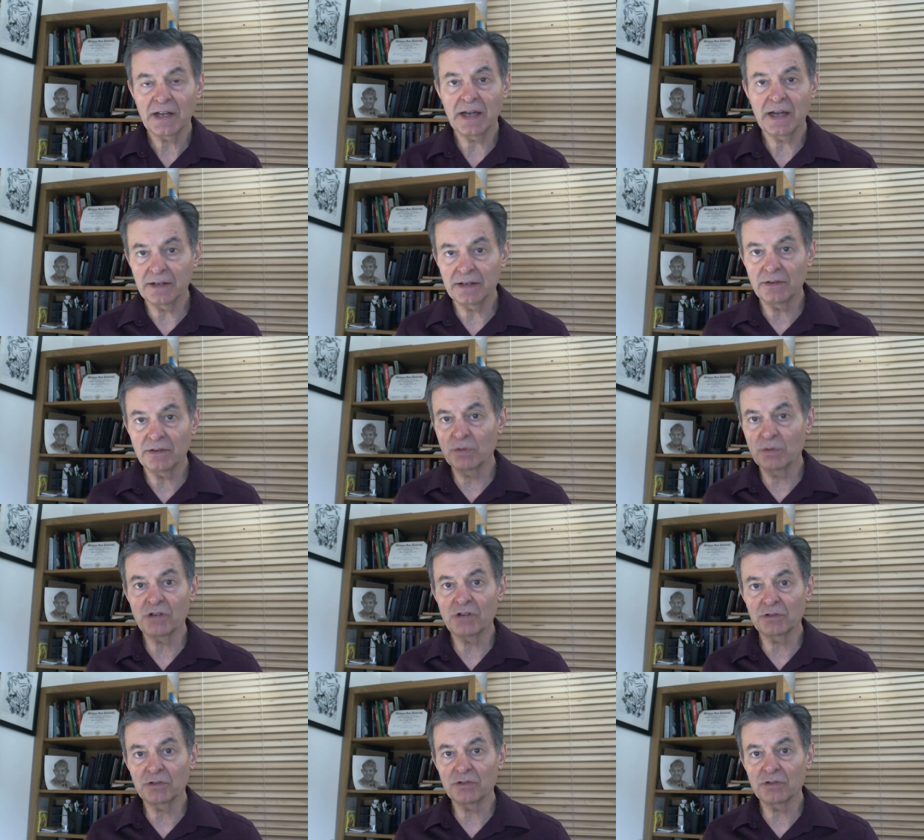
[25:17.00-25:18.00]
and the
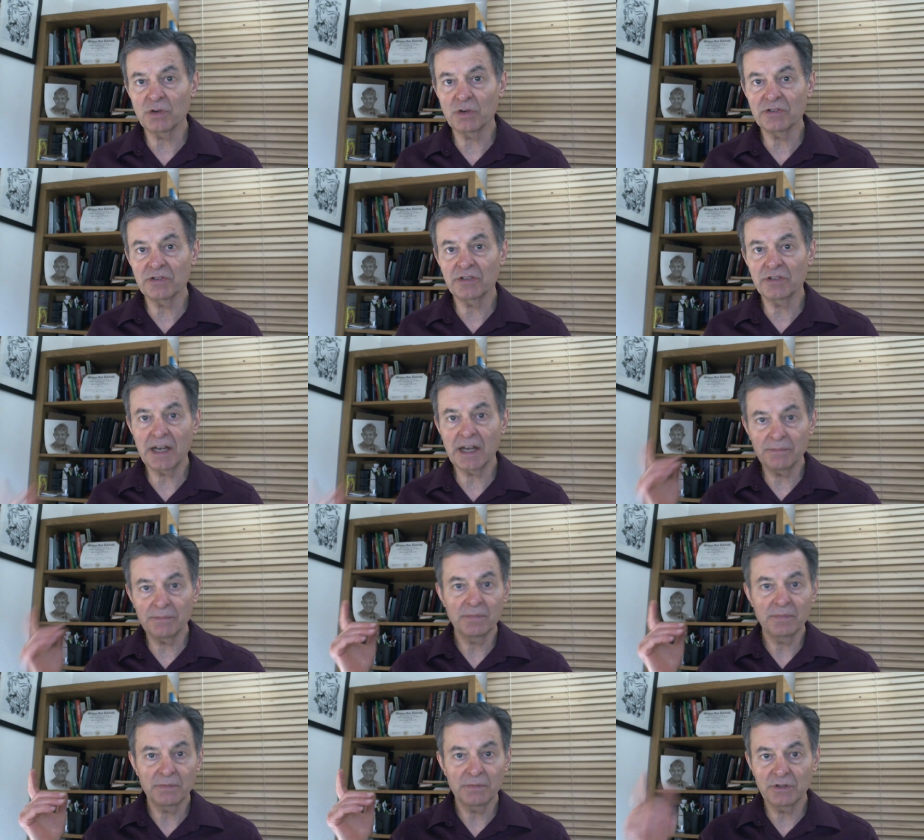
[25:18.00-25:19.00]
result is always the
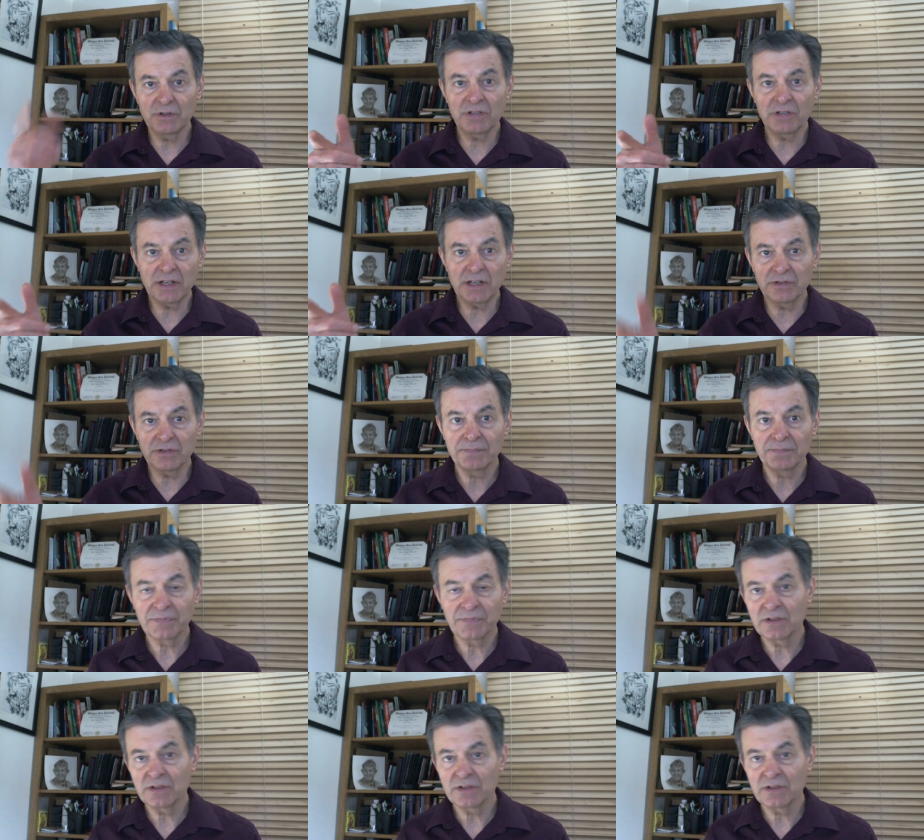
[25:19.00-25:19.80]
same: disease.